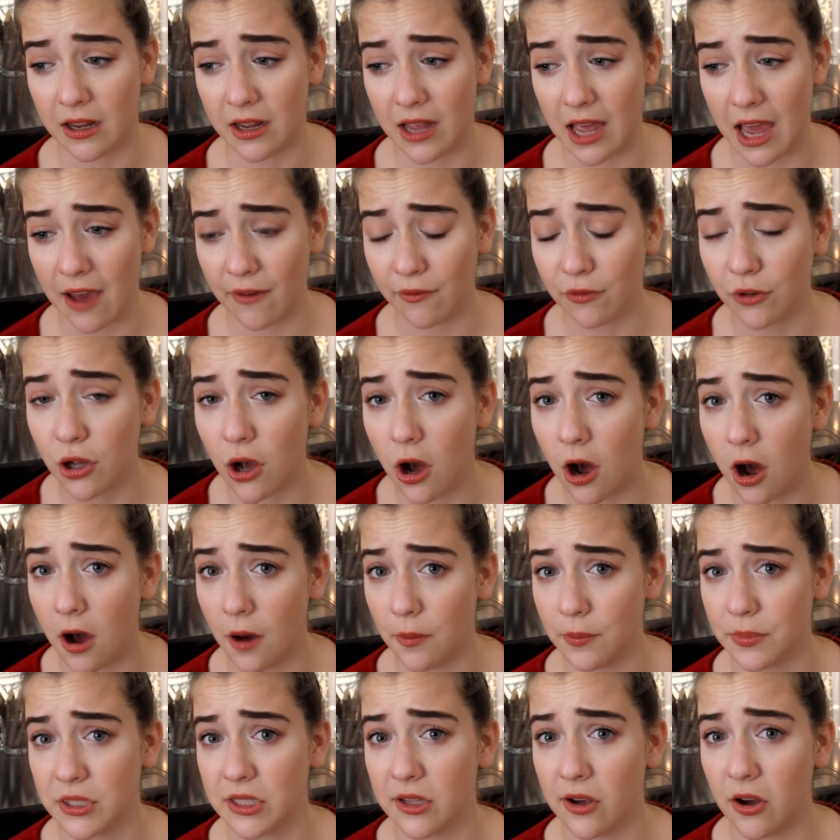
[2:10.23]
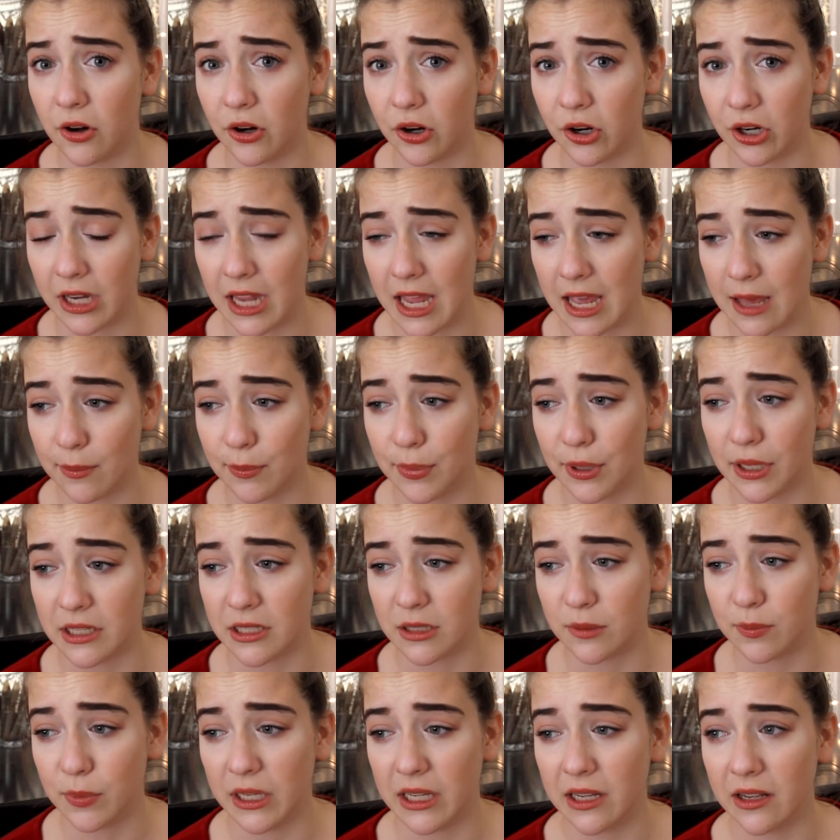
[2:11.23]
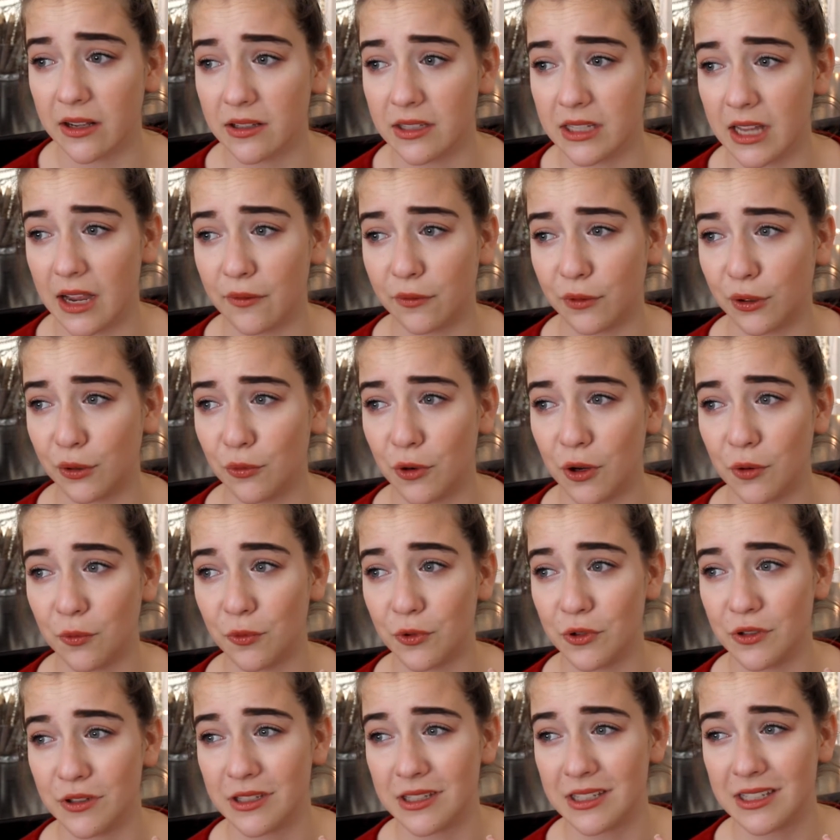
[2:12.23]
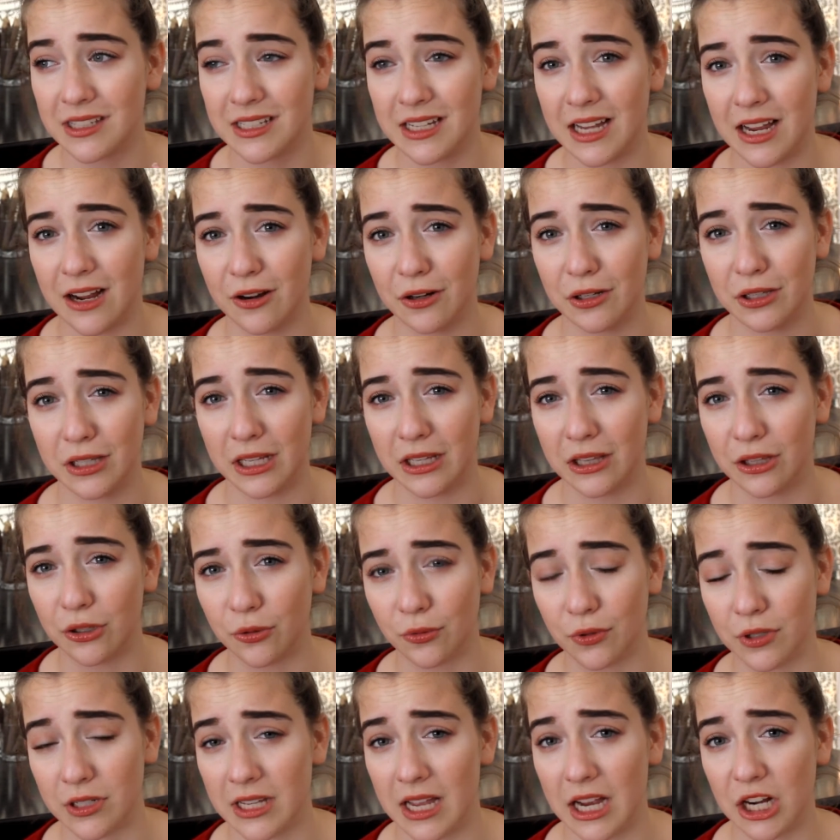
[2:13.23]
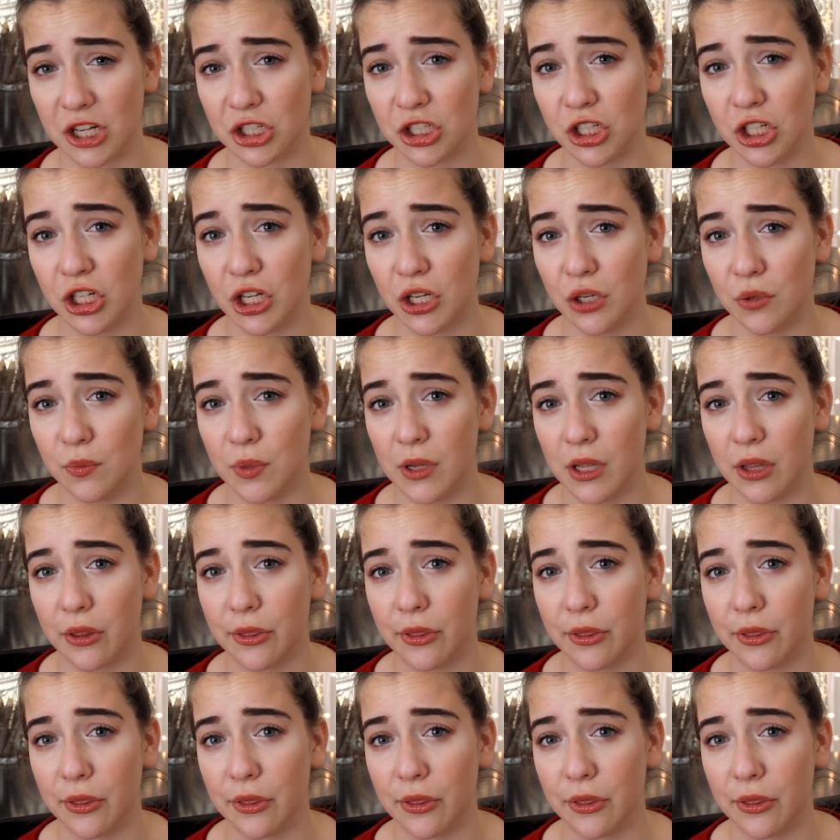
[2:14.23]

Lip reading: have cops on our campus because everyone was scared that there was actually going to be a